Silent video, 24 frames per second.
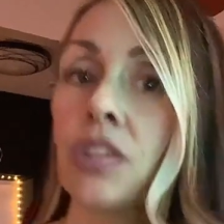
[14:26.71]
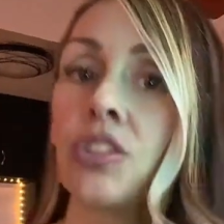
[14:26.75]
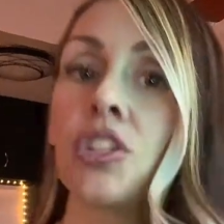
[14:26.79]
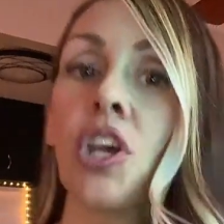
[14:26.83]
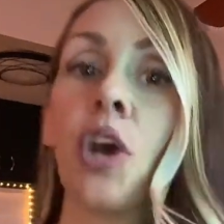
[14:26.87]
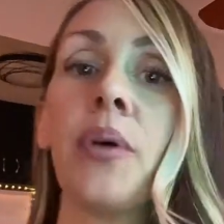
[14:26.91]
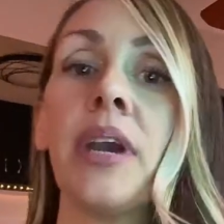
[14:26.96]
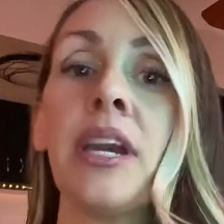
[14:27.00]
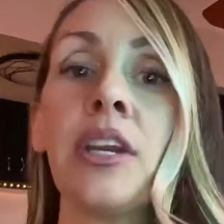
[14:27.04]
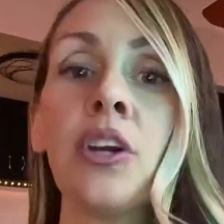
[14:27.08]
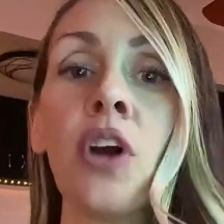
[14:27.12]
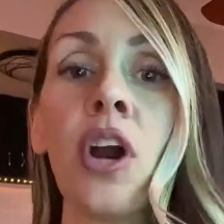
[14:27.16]

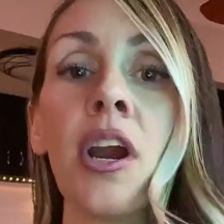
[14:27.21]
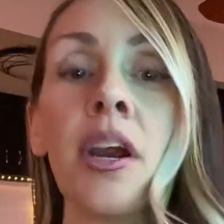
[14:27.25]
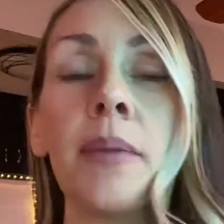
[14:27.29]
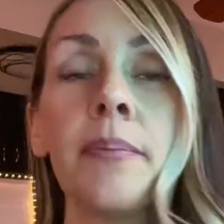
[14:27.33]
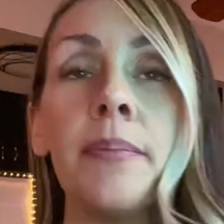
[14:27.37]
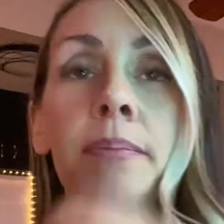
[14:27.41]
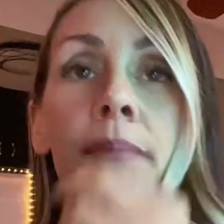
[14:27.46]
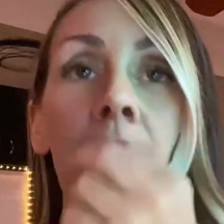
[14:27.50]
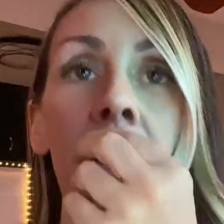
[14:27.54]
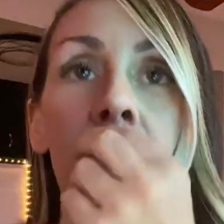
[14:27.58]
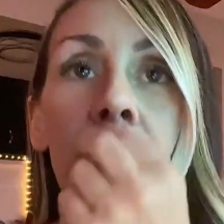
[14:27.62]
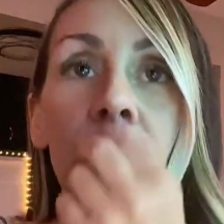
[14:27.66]
So in our
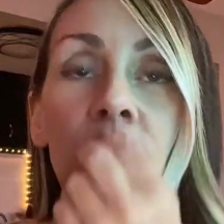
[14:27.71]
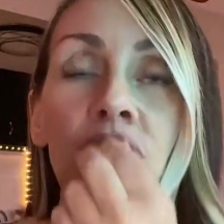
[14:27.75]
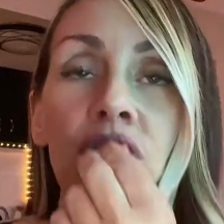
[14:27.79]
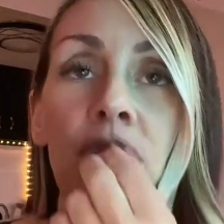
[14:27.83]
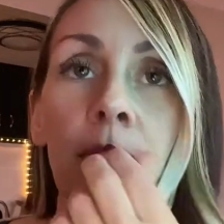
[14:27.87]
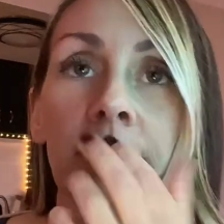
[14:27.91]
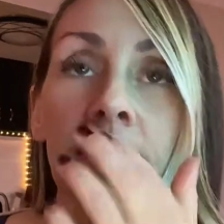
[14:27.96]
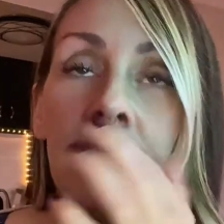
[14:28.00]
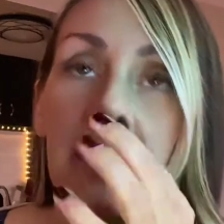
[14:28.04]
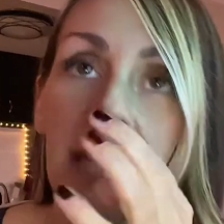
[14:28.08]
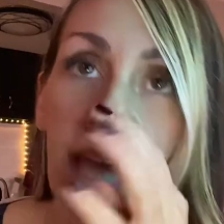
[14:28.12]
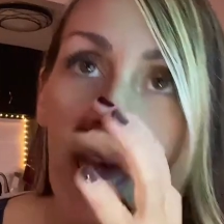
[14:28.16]

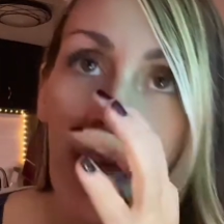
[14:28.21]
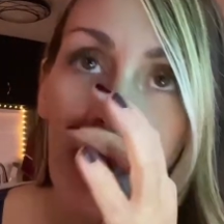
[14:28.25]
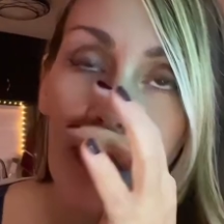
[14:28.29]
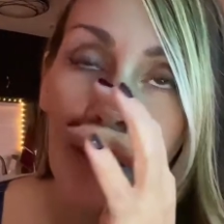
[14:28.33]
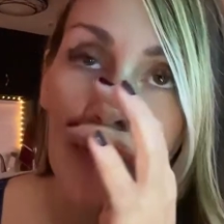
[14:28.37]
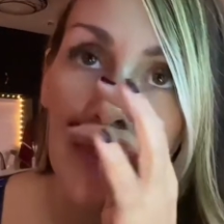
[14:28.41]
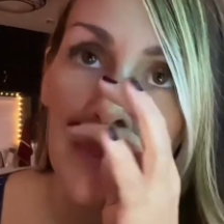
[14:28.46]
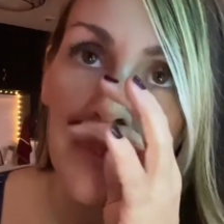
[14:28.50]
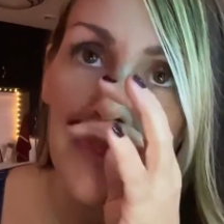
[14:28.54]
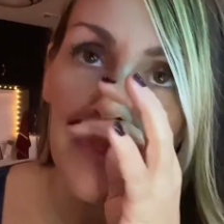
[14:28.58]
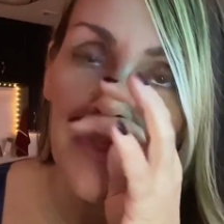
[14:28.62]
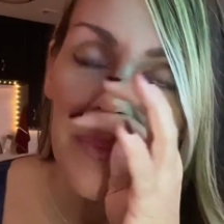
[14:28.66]
membership
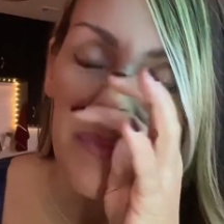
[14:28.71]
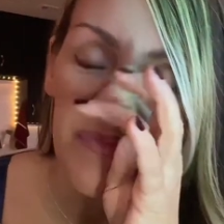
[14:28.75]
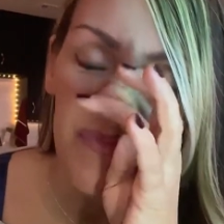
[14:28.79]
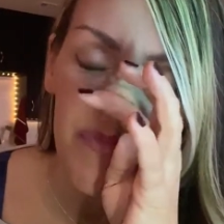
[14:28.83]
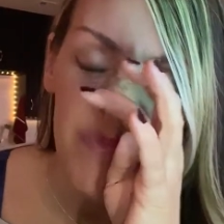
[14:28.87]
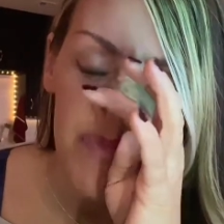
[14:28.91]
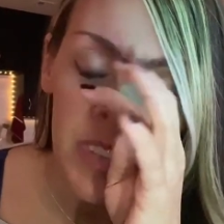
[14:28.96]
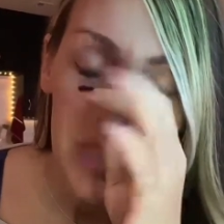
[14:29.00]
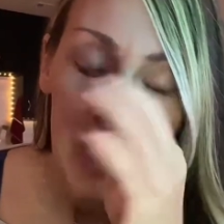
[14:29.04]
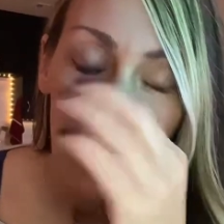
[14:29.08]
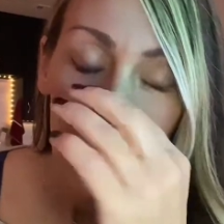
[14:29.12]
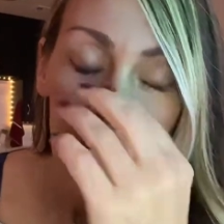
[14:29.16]
today,
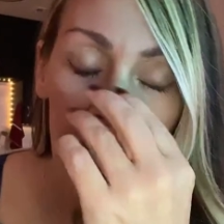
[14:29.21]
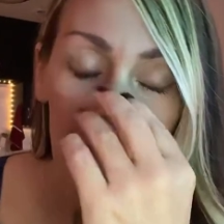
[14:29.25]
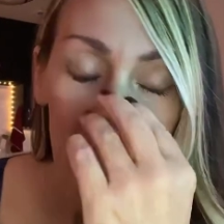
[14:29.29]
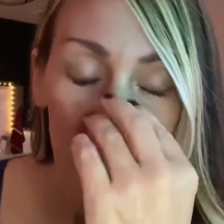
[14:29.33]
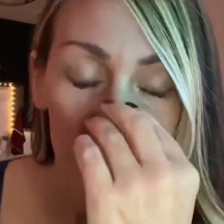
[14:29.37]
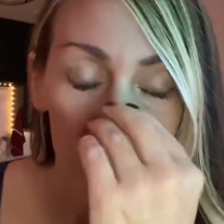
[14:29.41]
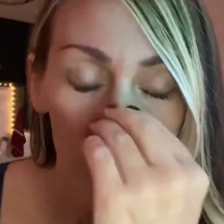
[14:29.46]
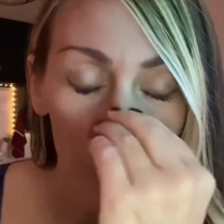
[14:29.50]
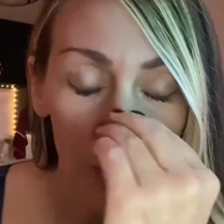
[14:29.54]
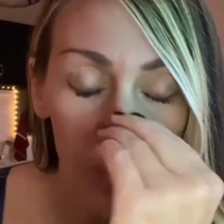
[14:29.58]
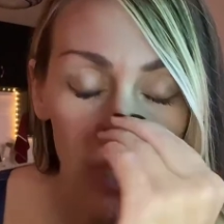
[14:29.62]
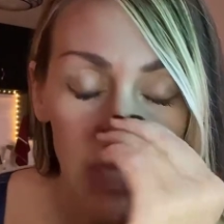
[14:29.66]

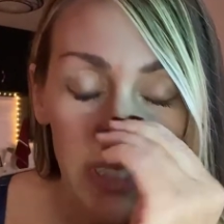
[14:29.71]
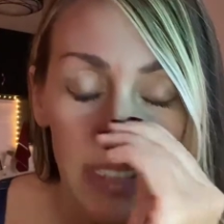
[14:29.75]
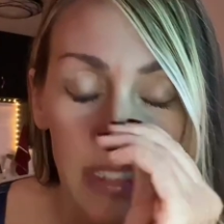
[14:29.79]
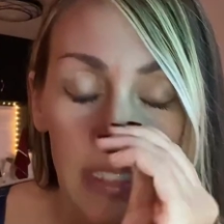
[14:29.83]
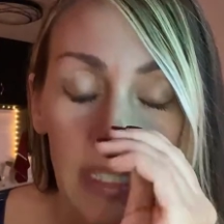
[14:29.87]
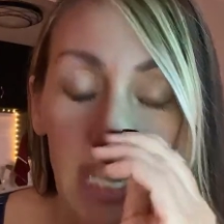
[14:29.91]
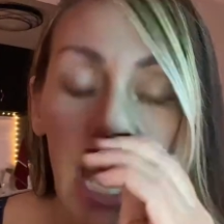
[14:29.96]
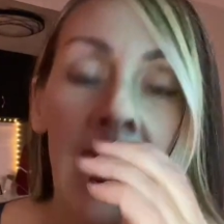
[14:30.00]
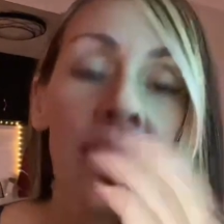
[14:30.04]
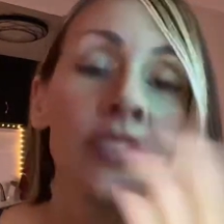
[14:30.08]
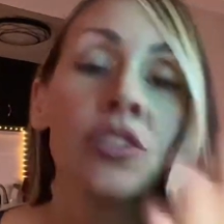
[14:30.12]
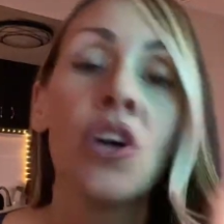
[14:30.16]
someone
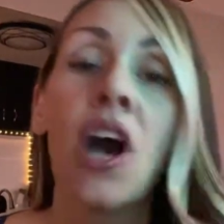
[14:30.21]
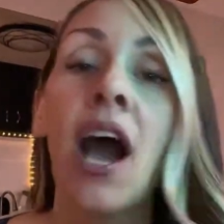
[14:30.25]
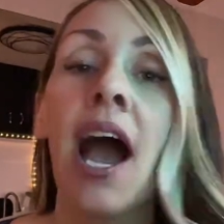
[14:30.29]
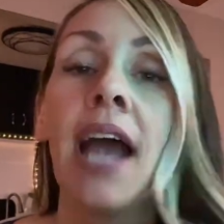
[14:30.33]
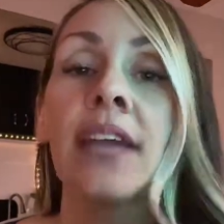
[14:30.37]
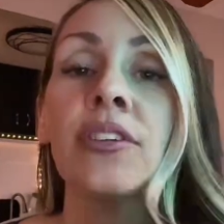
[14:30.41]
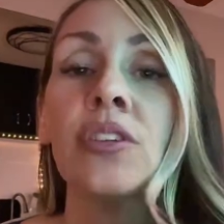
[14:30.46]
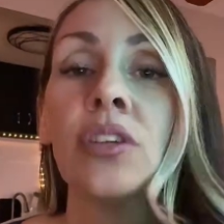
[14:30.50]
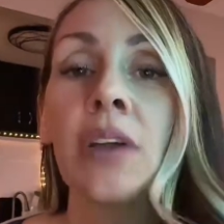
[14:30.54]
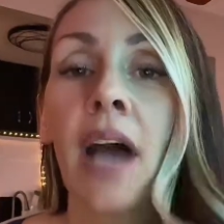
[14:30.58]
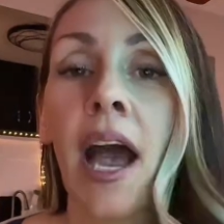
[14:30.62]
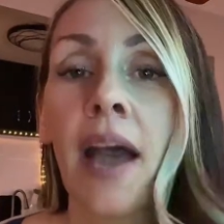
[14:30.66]
said,
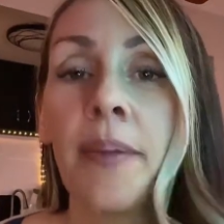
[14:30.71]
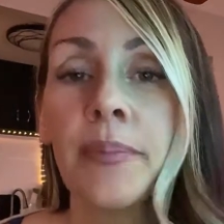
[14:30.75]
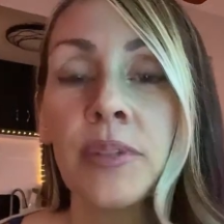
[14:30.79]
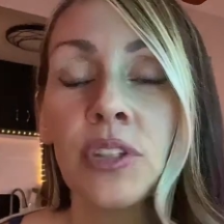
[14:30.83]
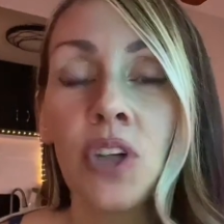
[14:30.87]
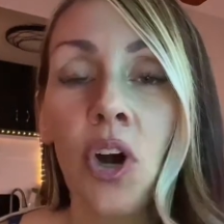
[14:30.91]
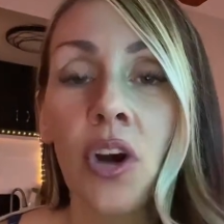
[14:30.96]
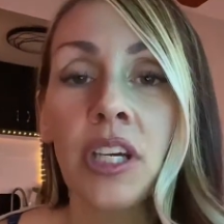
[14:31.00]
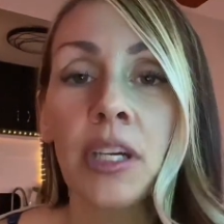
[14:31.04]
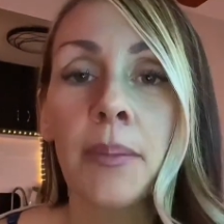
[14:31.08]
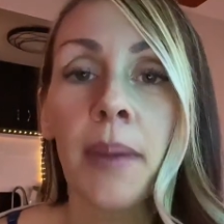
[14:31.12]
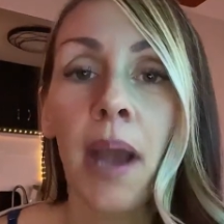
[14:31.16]
I've been
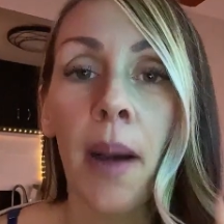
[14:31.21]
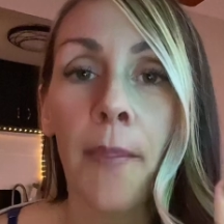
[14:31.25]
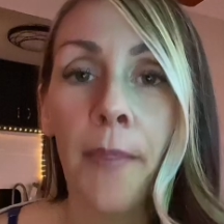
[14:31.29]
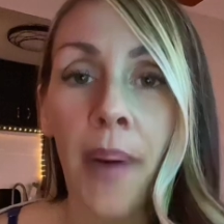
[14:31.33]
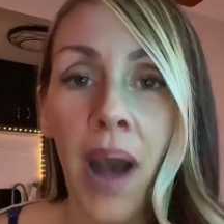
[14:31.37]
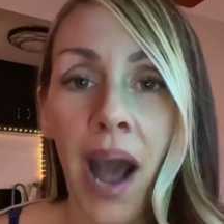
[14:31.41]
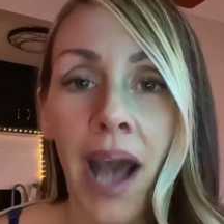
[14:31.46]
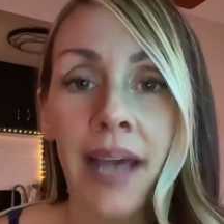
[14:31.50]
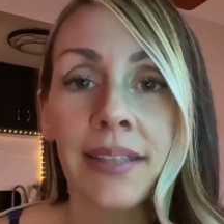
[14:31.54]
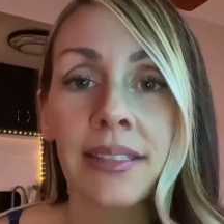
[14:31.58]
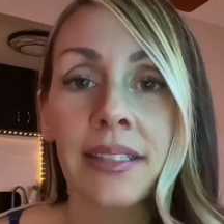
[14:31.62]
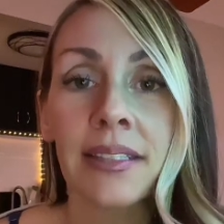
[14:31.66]
talking about
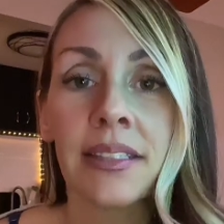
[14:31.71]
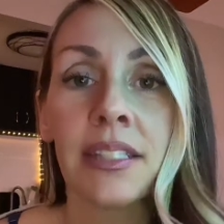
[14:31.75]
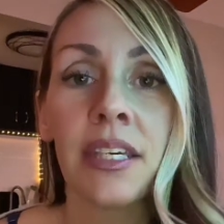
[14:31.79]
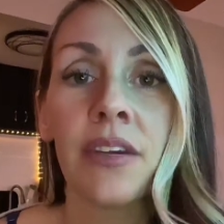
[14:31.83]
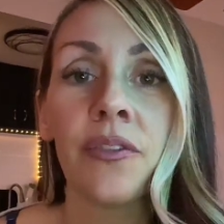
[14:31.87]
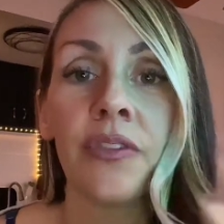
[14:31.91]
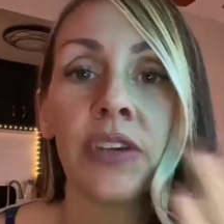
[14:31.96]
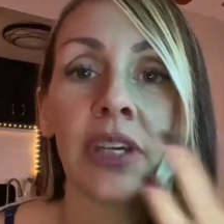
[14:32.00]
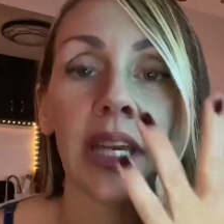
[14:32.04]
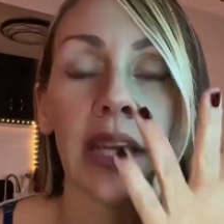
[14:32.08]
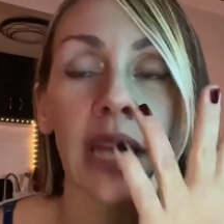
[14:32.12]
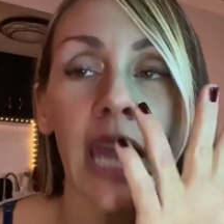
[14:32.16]

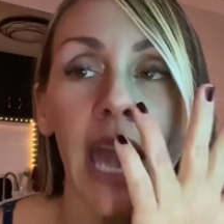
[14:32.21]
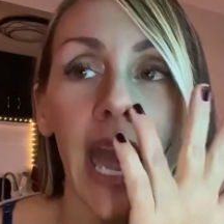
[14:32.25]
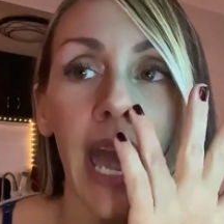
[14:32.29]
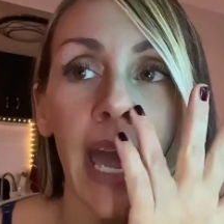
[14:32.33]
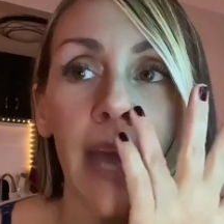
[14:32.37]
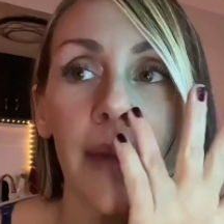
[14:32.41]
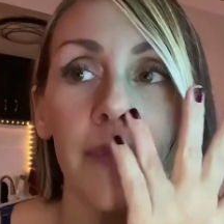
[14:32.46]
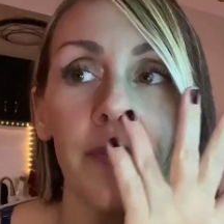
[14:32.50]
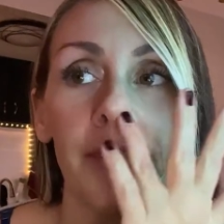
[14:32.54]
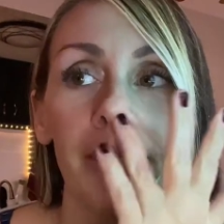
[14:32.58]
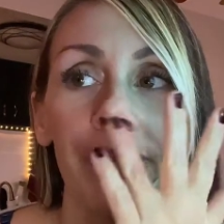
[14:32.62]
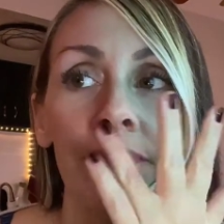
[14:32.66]
positivity
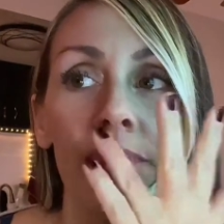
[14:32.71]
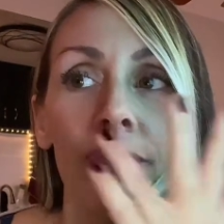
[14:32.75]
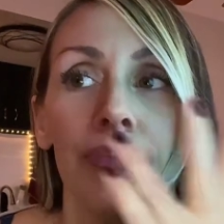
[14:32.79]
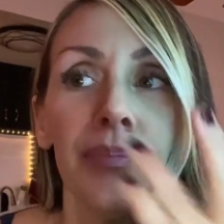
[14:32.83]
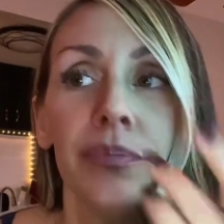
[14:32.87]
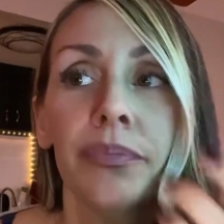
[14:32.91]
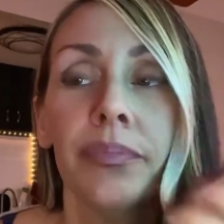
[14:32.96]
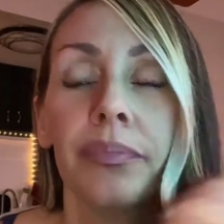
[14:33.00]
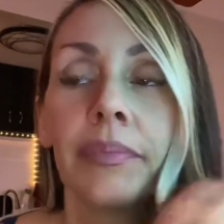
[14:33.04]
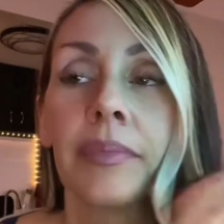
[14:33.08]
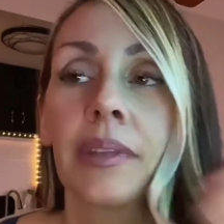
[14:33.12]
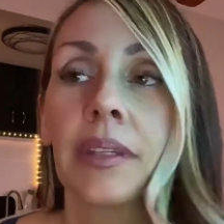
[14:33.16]
and
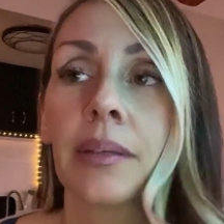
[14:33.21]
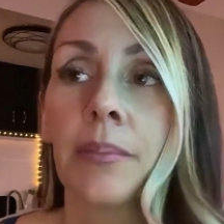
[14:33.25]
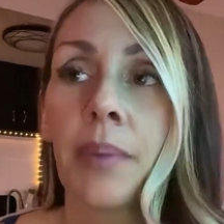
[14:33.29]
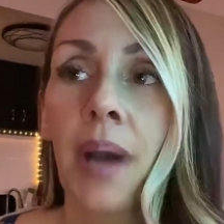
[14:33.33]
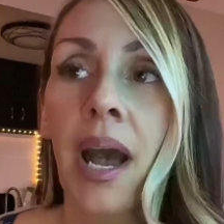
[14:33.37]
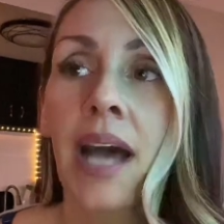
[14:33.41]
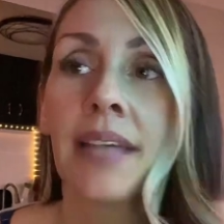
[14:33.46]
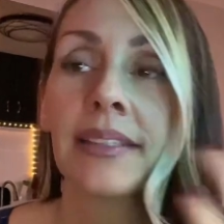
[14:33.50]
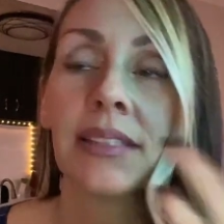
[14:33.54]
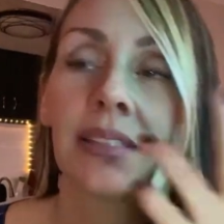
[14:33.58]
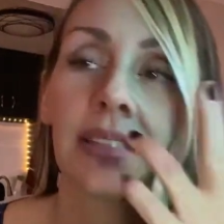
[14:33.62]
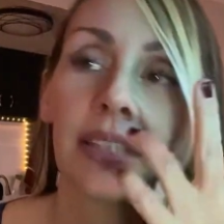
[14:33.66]

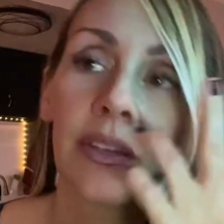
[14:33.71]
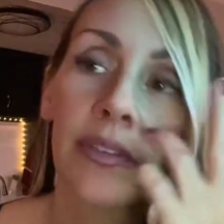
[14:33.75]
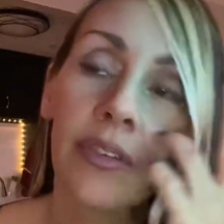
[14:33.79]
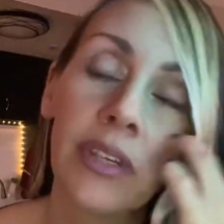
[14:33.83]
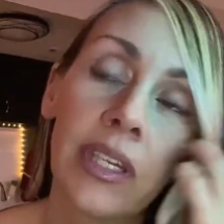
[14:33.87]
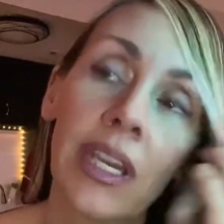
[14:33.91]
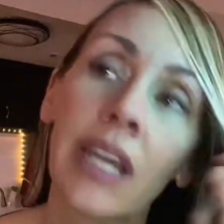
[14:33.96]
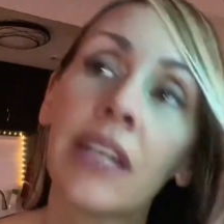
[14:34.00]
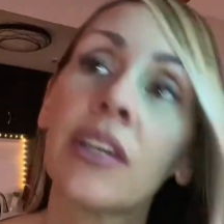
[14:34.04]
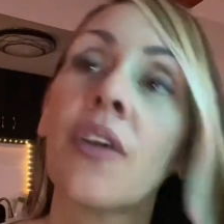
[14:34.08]
positivity.